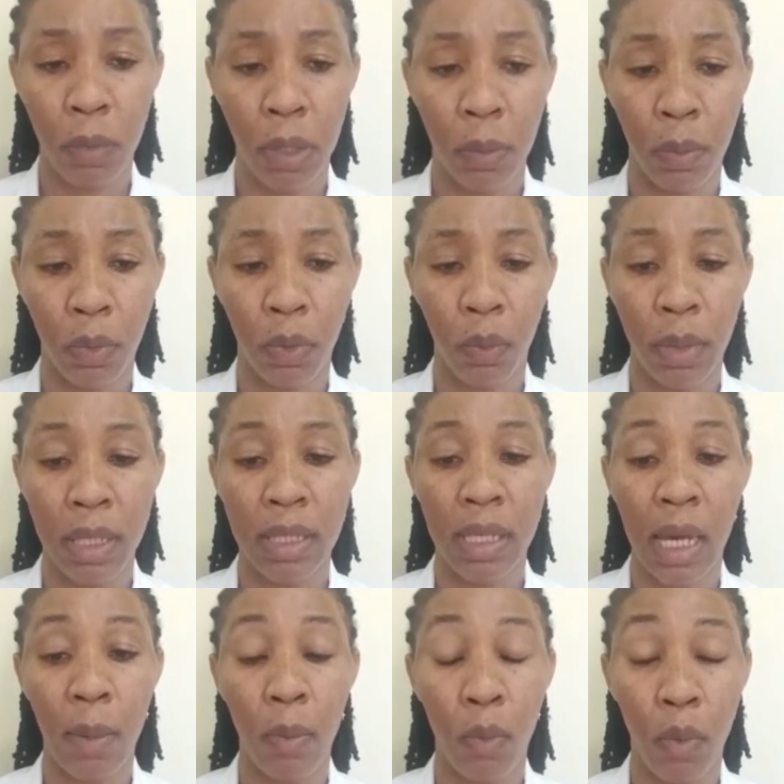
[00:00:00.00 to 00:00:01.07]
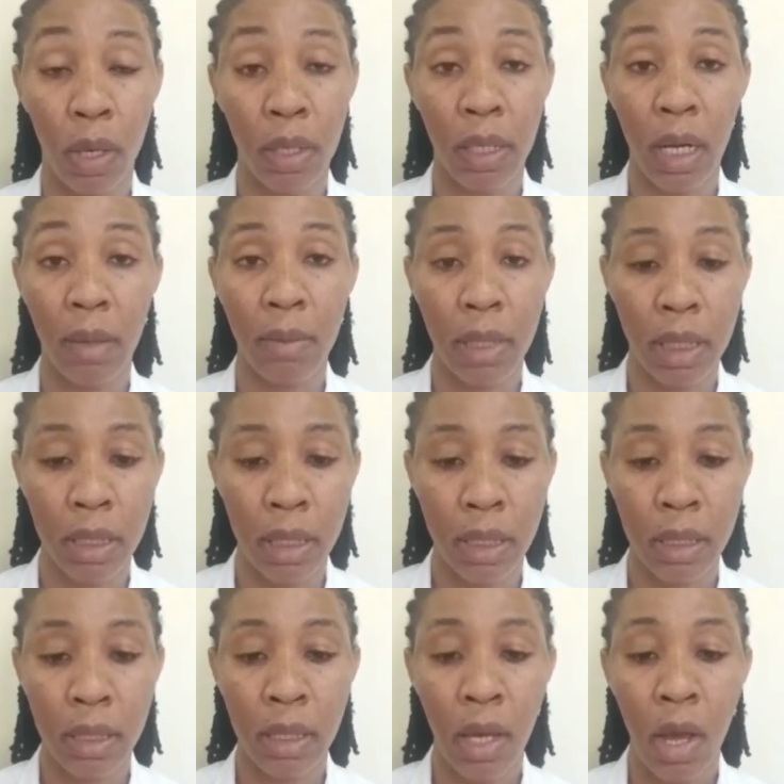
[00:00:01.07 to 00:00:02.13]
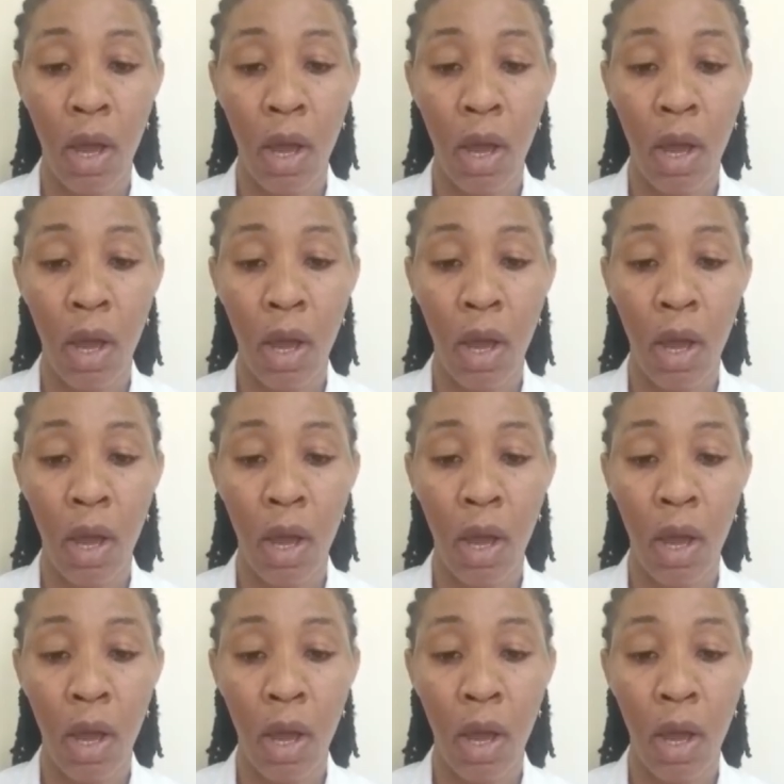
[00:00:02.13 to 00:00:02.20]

people with type 1 diabetes